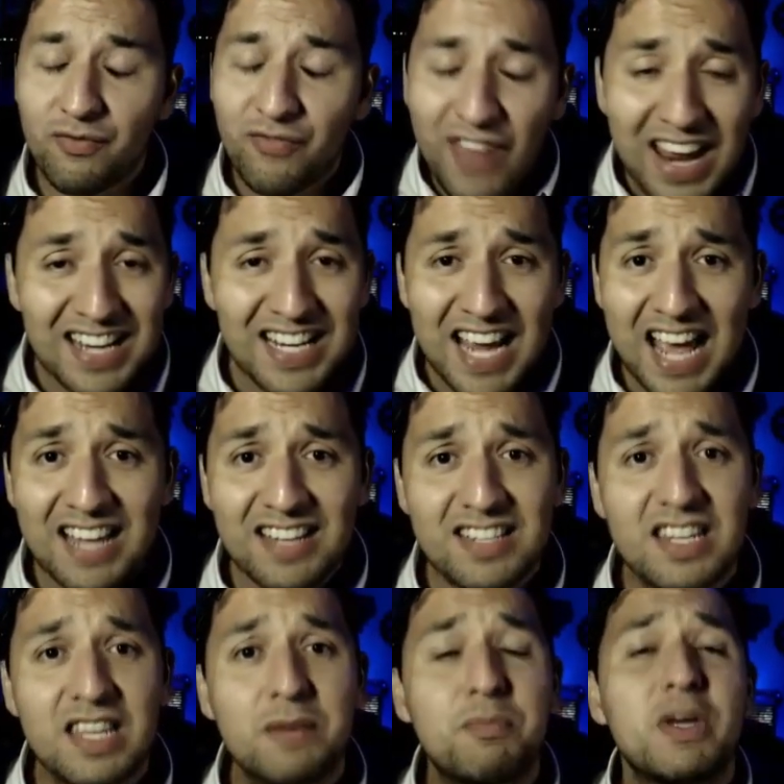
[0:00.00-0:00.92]

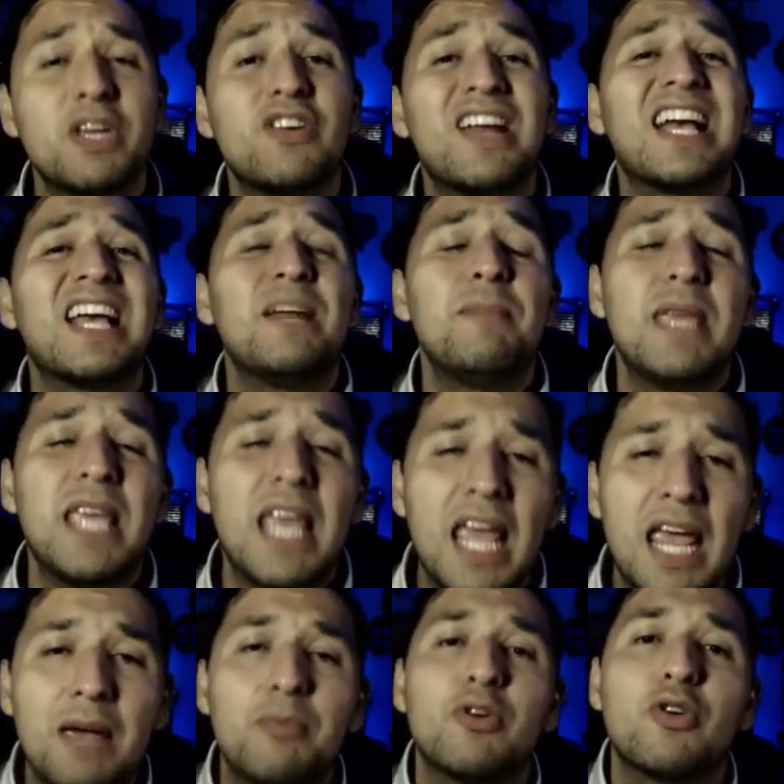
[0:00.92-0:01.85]
Fantastic, but you're not going to be
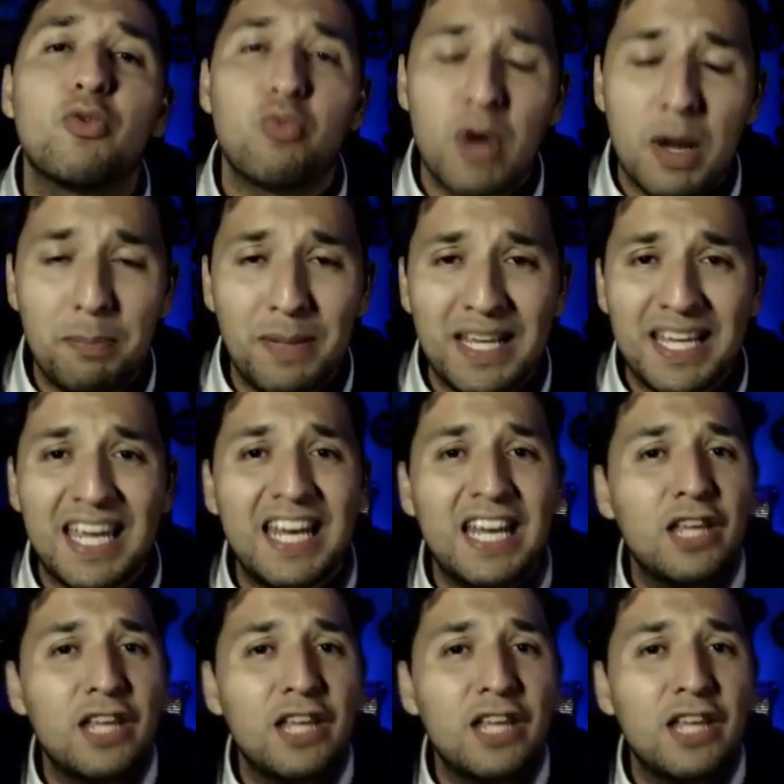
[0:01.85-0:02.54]
able to replicate it.